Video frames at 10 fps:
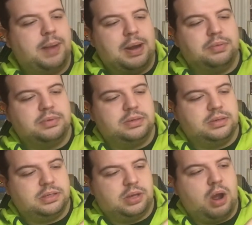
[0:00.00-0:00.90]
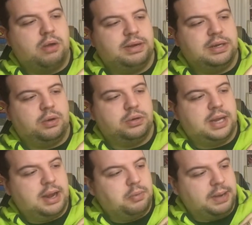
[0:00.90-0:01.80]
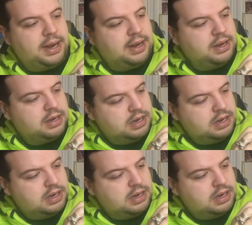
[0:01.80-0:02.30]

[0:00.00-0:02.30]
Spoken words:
battle scarring on the helmet,